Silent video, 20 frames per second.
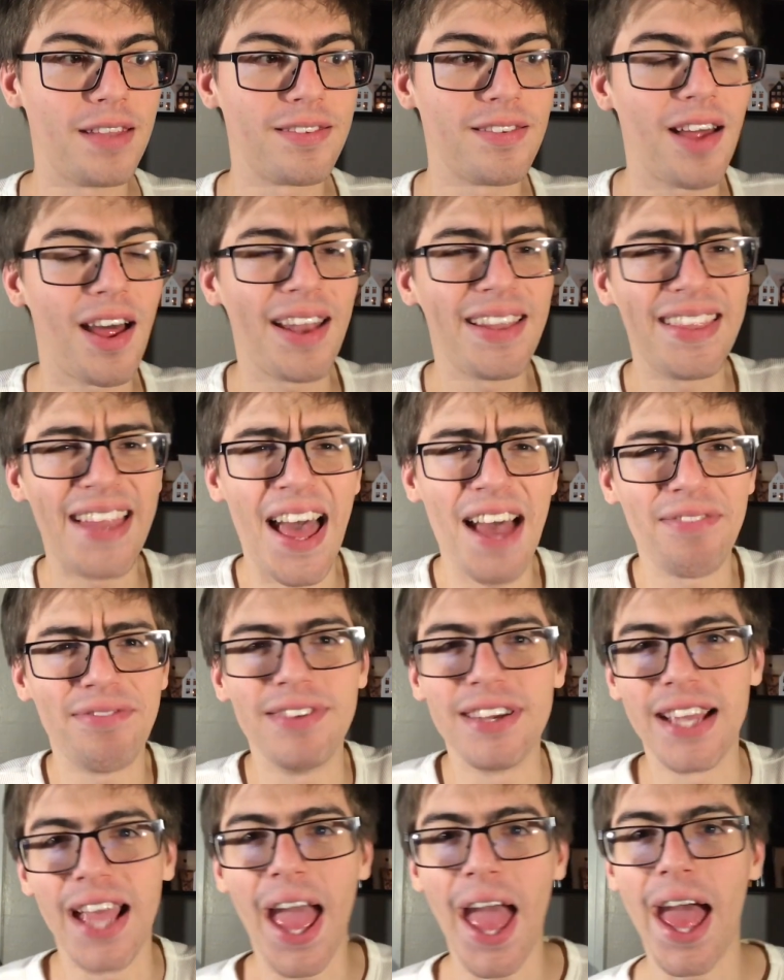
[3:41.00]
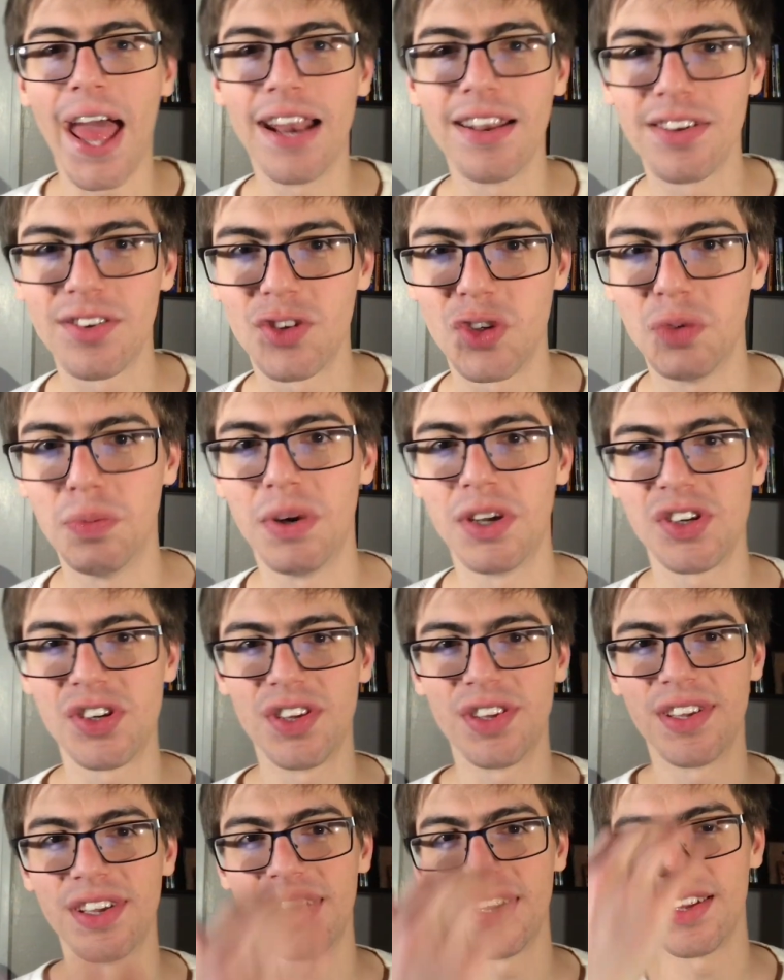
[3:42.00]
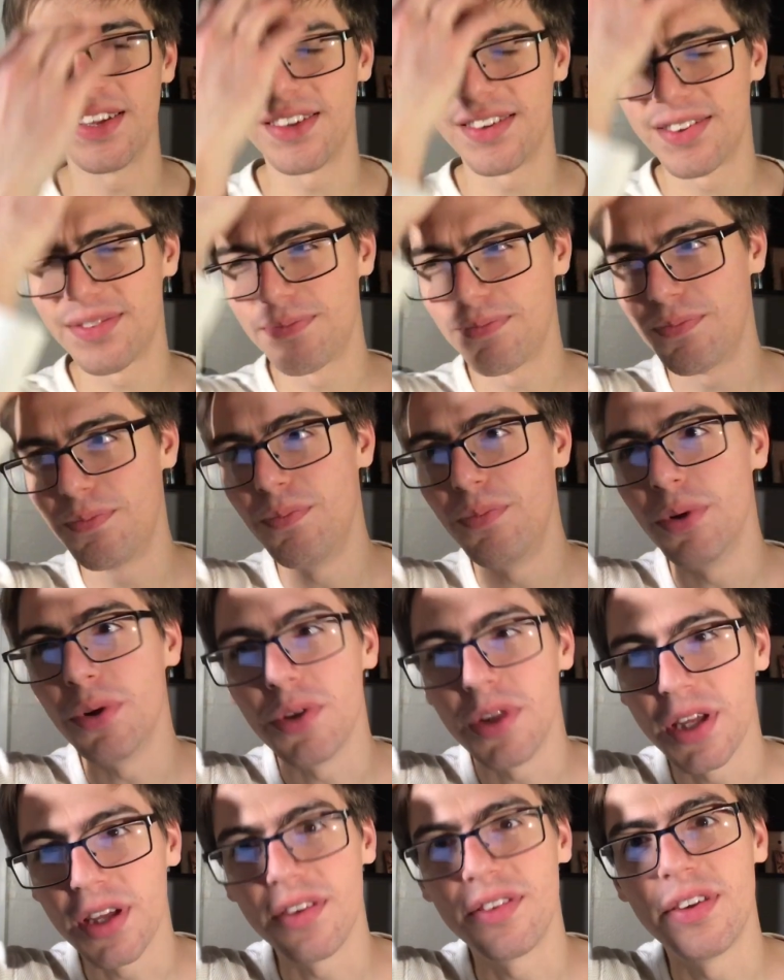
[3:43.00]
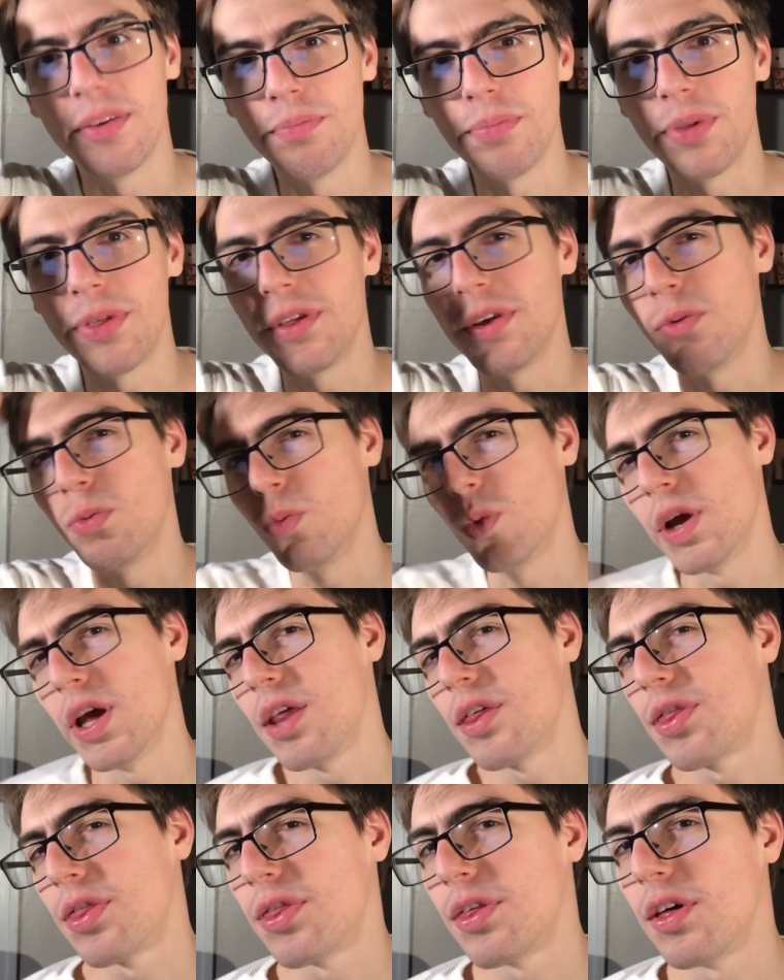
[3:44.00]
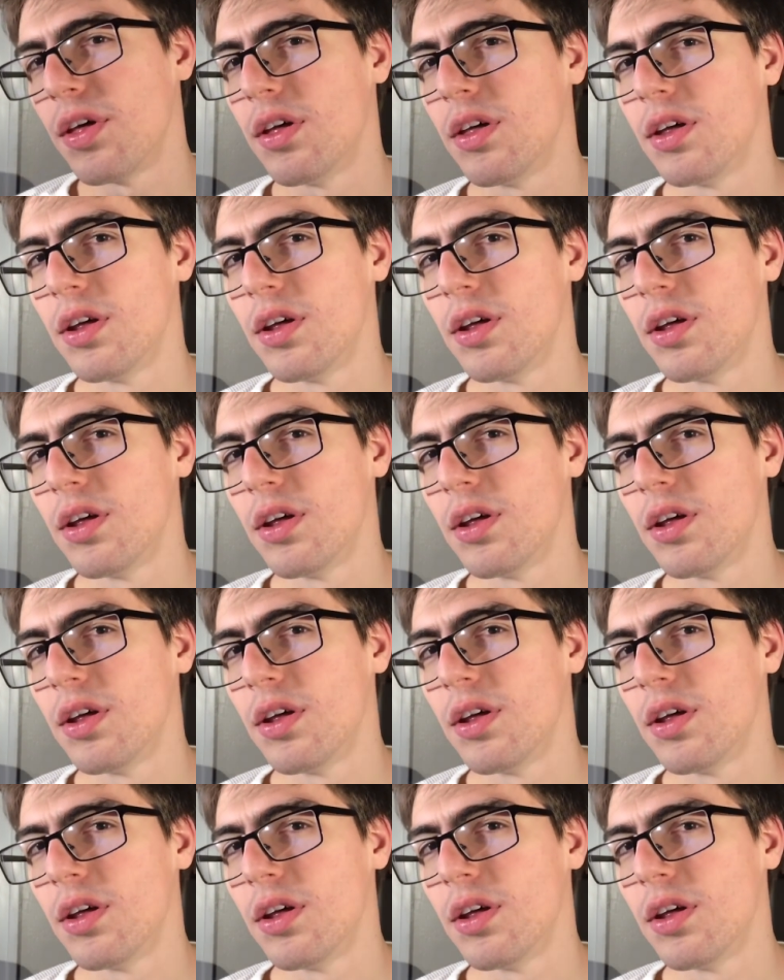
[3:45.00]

not laughing at so much as it is building sympathy with.